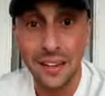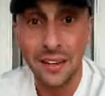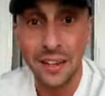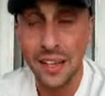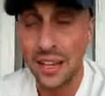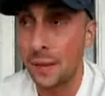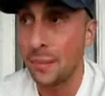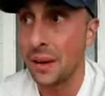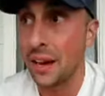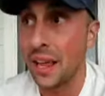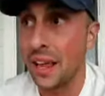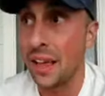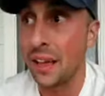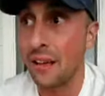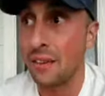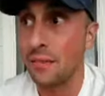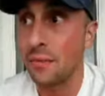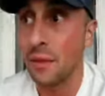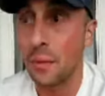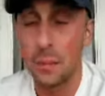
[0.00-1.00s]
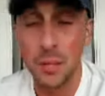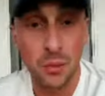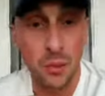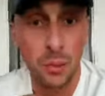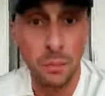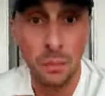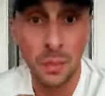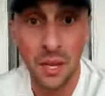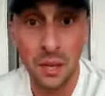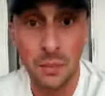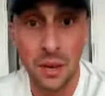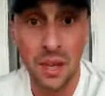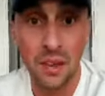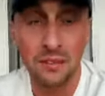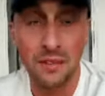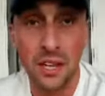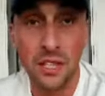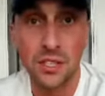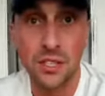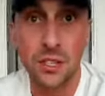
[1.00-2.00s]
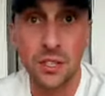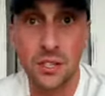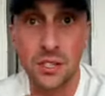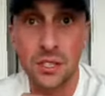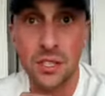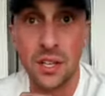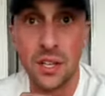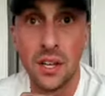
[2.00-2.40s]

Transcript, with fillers: And I'm going to have, between me and my investors,